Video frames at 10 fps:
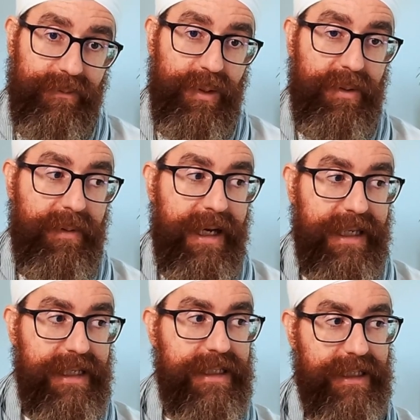Bibi
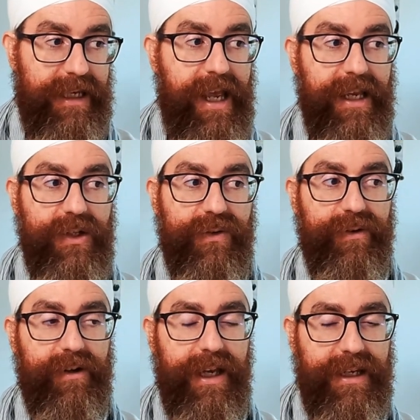Bani, is in age
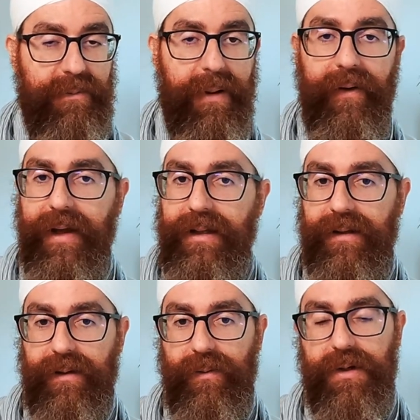for getting
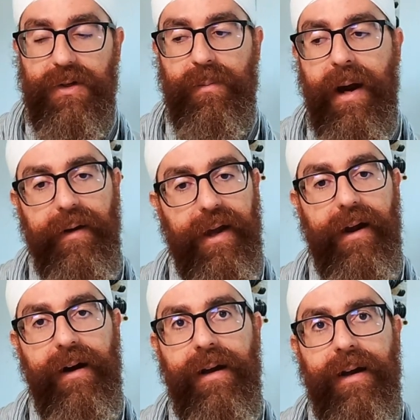married. We should marry
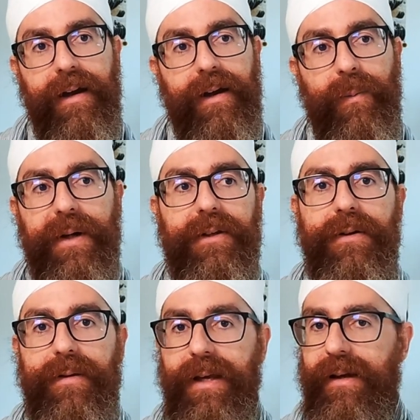her. What do
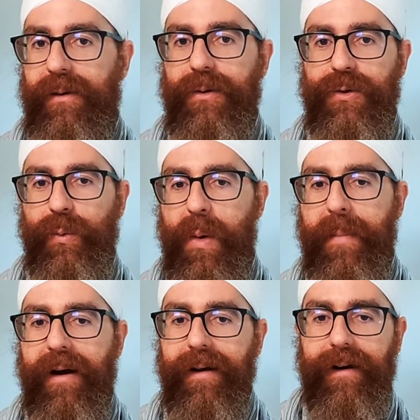you think? Who should we
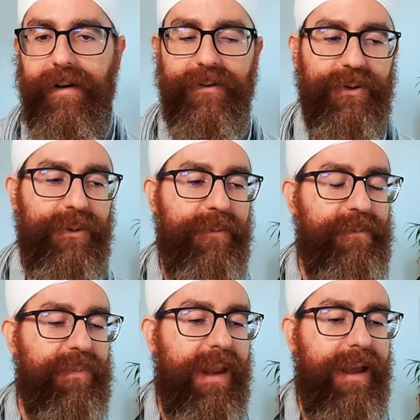marry her to?
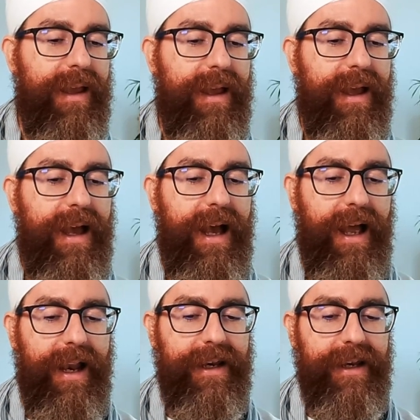
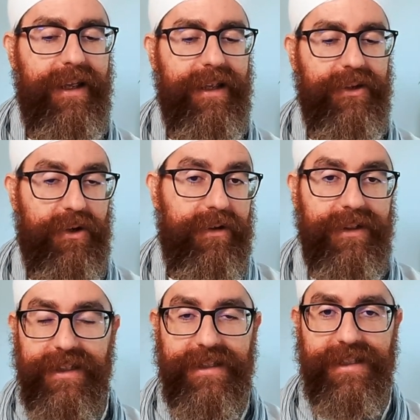And, you know,
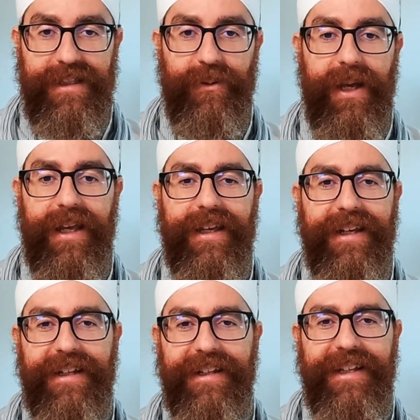this is the way
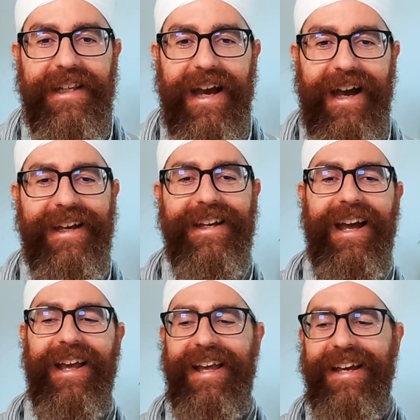in India,
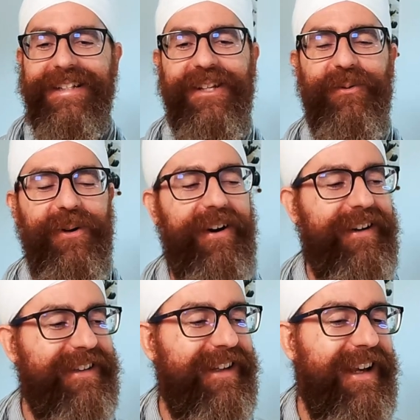I guess it
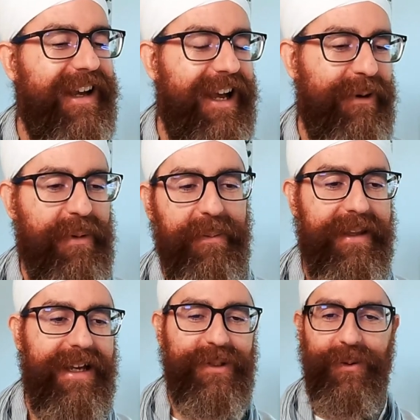worked. And maybe
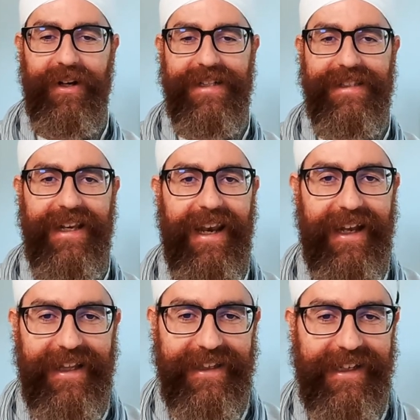it does work still
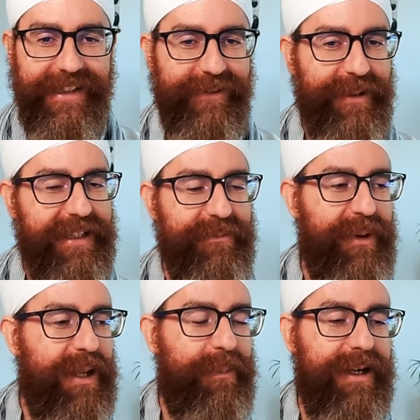like that a little bit in
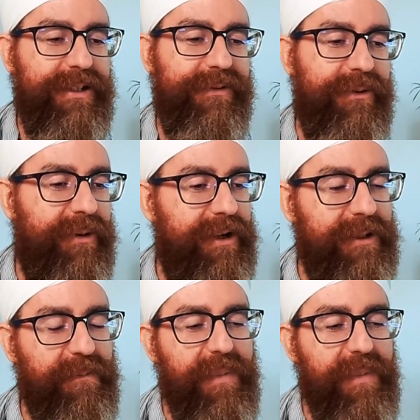many parts of the world.